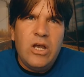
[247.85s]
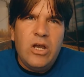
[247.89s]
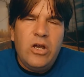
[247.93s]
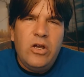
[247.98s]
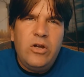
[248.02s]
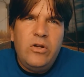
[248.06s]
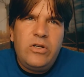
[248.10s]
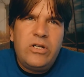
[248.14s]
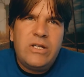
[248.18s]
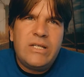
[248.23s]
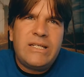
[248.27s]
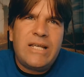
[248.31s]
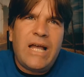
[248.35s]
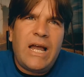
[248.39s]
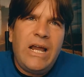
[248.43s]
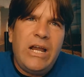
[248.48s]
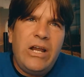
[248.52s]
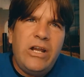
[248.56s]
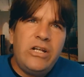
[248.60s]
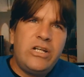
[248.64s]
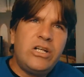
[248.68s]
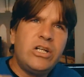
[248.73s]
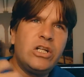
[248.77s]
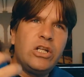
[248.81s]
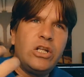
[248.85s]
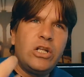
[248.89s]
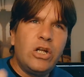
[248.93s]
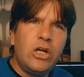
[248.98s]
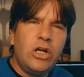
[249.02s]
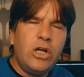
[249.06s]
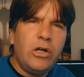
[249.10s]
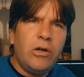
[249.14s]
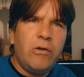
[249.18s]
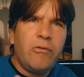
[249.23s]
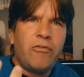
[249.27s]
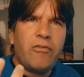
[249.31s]
who desired to
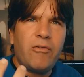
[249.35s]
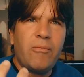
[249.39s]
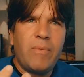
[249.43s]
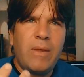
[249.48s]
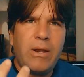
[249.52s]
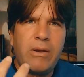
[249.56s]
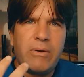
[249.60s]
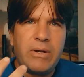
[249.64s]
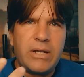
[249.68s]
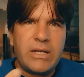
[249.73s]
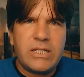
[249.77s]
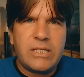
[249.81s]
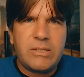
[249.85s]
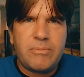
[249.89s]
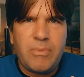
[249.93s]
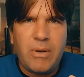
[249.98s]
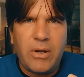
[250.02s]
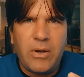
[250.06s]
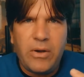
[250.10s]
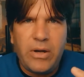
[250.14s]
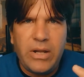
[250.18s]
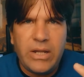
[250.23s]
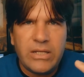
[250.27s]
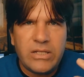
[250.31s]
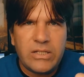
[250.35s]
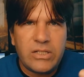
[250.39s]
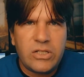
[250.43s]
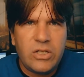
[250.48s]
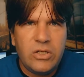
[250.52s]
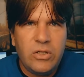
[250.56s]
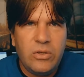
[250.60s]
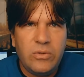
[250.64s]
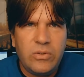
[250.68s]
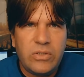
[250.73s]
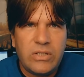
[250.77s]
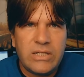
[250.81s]
learn from their experience,
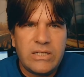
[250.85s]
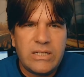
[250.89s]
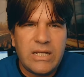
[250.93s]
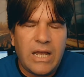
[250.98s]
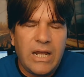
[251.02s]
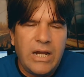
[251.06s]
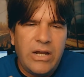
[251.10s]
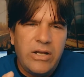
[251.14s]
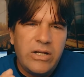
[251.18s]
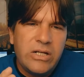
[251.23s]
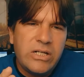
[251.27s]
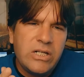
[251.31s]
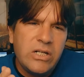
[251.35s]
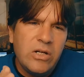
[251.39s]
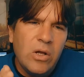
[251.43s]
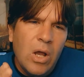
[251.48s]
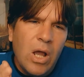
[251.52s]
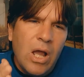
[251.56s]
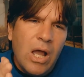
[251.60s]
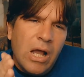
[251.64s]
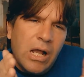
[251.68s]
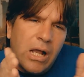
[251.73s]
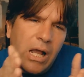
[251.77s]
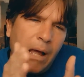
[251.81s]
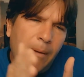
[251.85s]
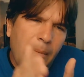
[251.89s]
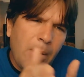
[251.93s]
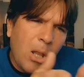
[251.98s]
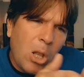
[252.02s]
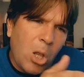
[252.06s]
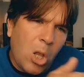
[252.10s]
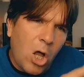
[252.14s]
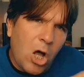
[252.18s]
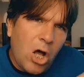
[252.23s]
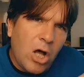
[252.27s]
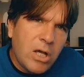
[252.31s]
who desired to come
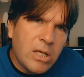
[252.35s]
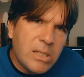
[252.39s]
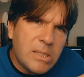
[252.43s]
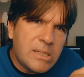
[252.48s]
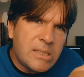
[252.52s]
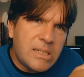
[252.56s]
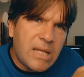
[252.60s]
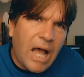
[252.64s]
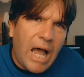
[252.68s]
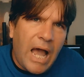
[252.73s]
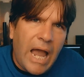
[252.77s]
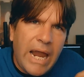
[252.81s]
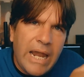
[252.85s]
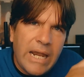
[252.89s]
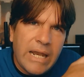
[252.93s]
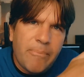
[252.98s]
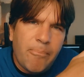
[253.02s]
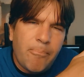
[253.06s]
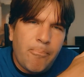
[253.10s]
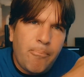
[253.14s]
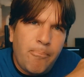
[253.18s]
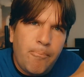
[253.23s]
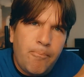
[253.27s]
alongside a